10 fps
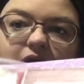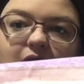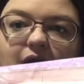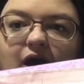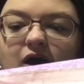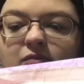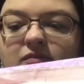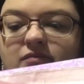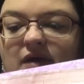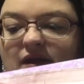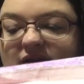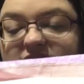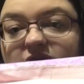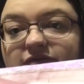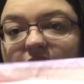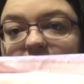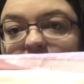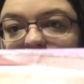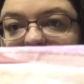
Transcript: And that's not far at all,